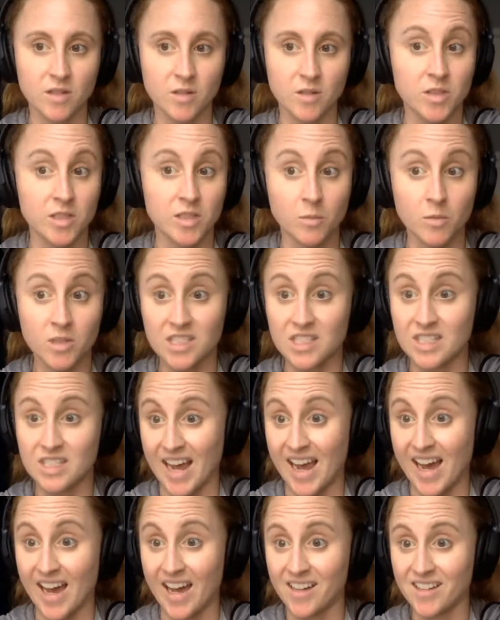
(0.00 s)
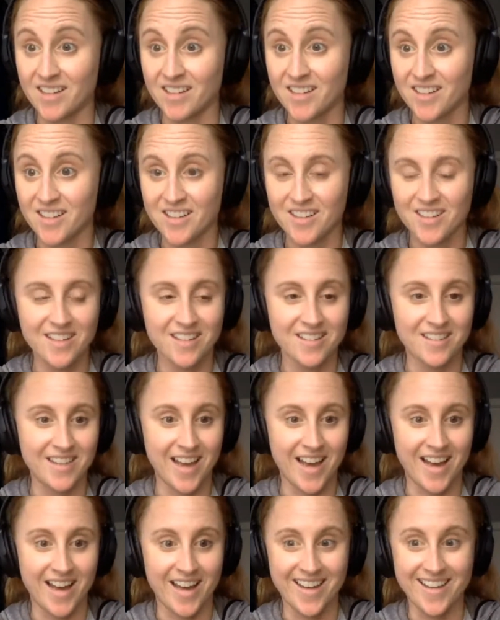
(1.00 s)
It was someone's dad
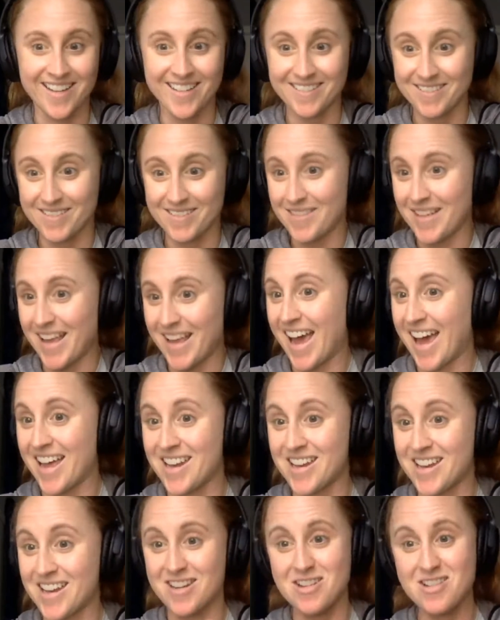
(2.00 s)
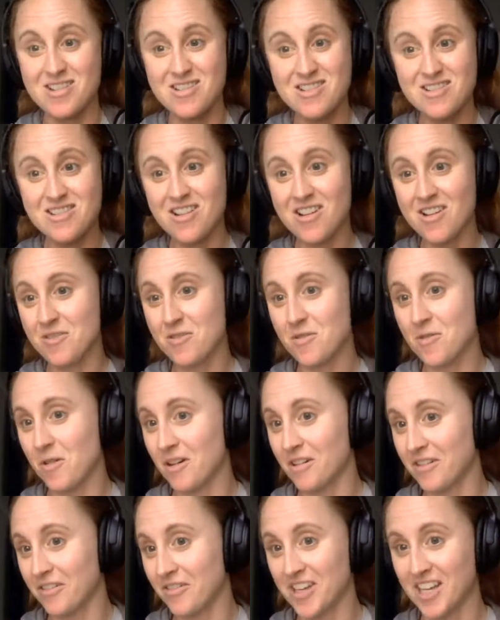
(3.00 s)
that had no
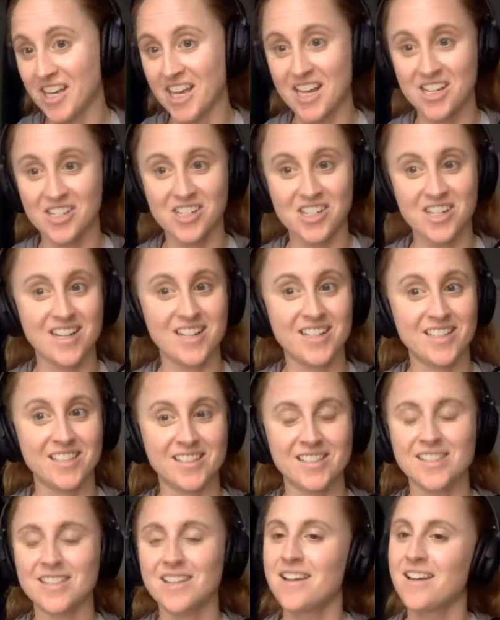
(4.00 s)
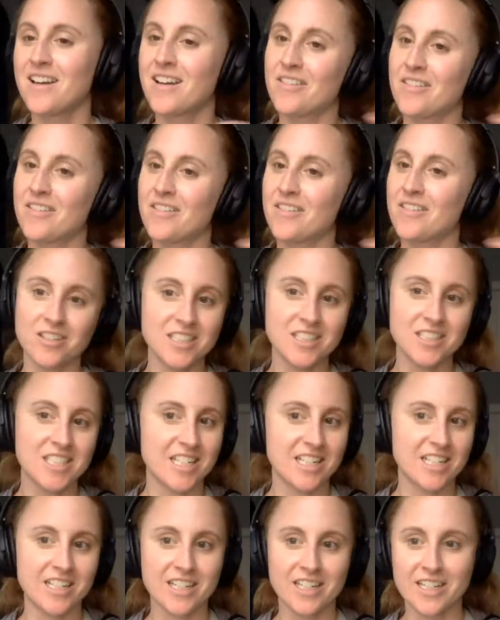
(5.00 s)
qualifications,
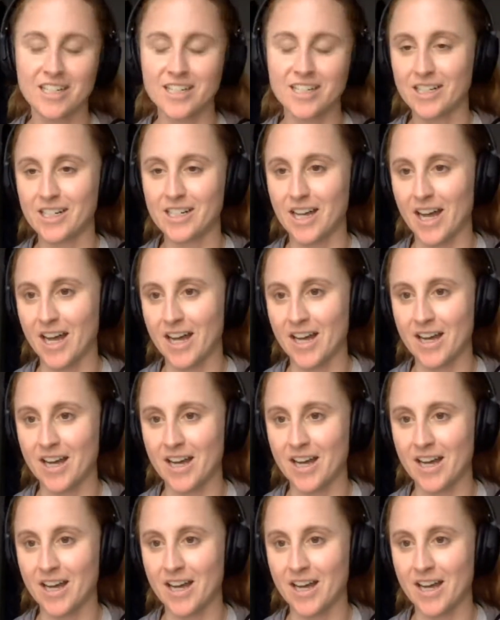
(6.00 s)
volunteered,